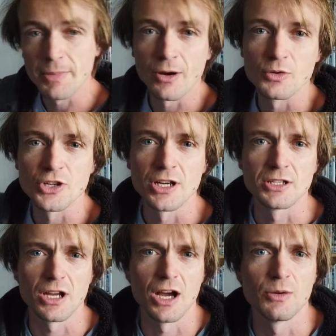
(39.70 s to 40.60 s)
aid
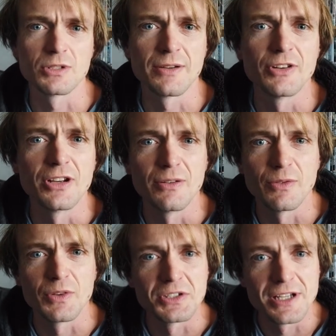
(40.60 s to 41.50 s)
pouches. I was given
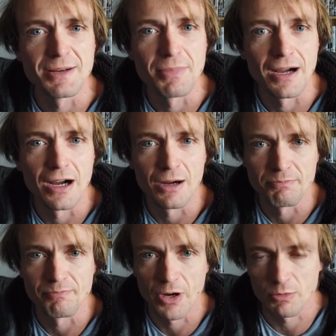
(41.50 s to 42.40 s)
another first aid,
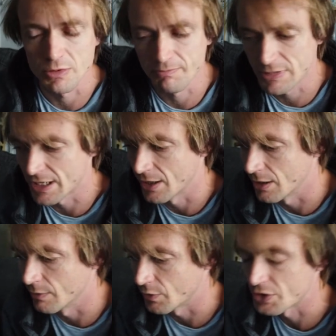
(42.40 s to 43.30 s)
um, I was sent
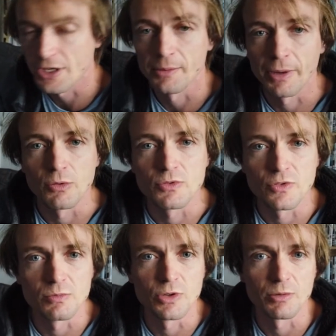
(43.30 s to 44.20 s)
another first aid pouch
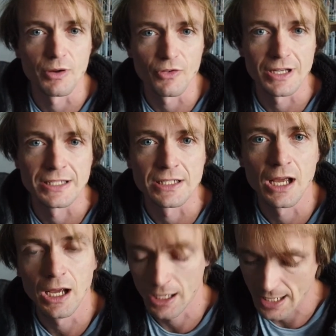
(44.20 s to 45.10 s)
from one of my friends.
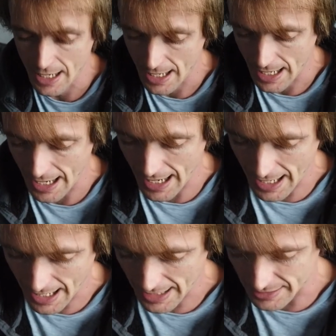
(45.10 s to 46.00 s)

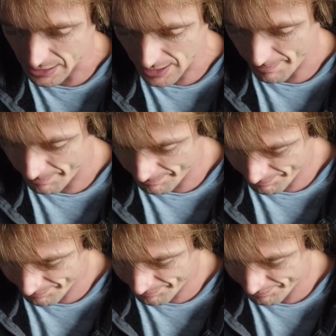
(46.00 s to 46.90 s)
And um,
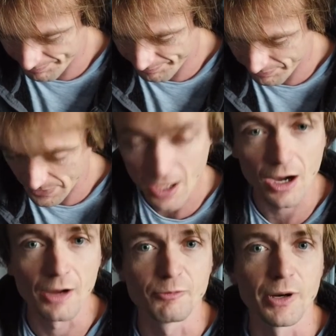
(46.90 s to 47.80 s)

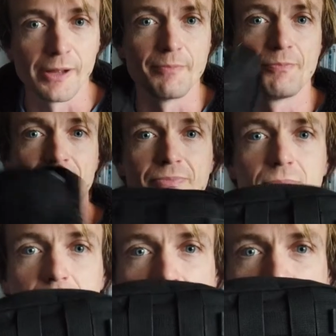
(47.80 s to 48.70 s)
I've put it
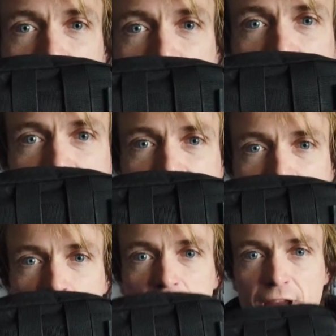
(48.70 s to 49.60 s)
in my
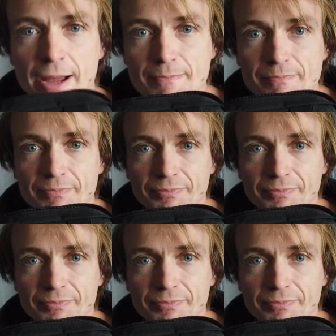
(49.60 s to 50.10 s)
EDC Woods kit.